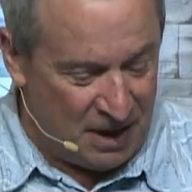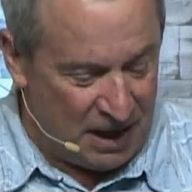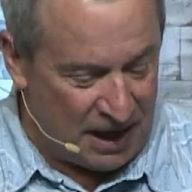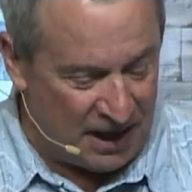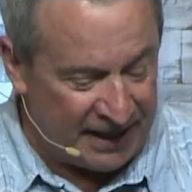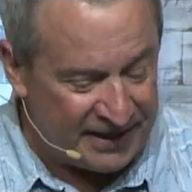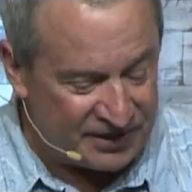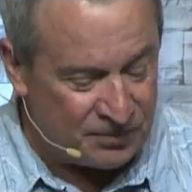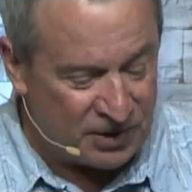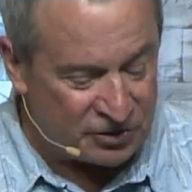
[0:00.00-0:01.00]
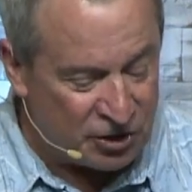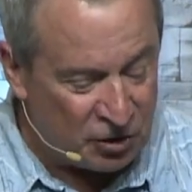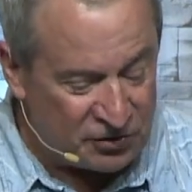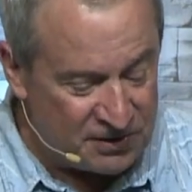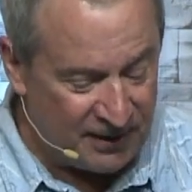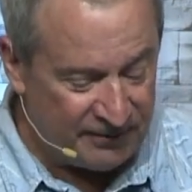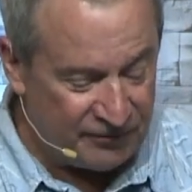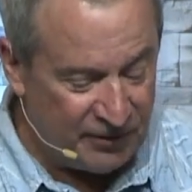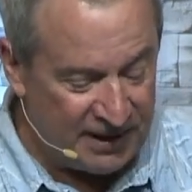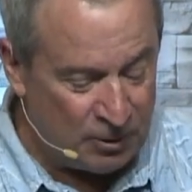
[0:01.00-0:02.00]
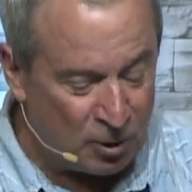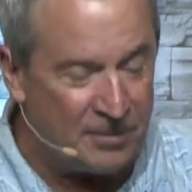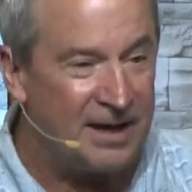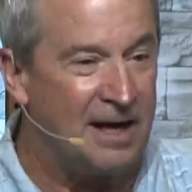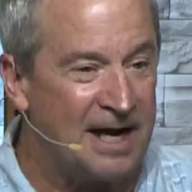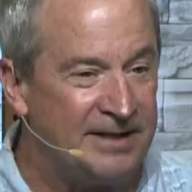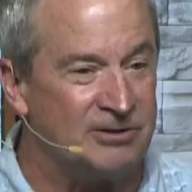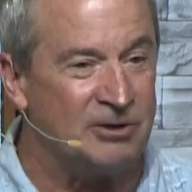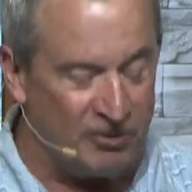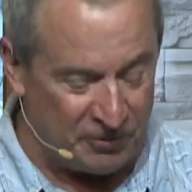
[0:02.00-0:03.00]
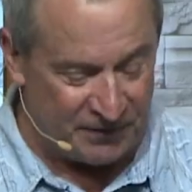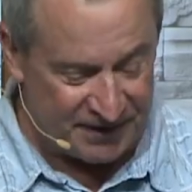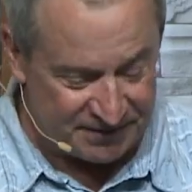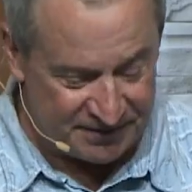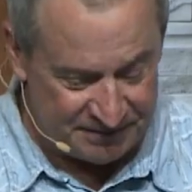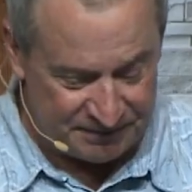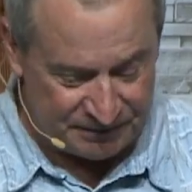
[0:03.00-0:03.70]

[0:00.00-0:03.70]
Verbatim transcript: Uh, in his book, Chosen But Free, Norman Geisler wrote this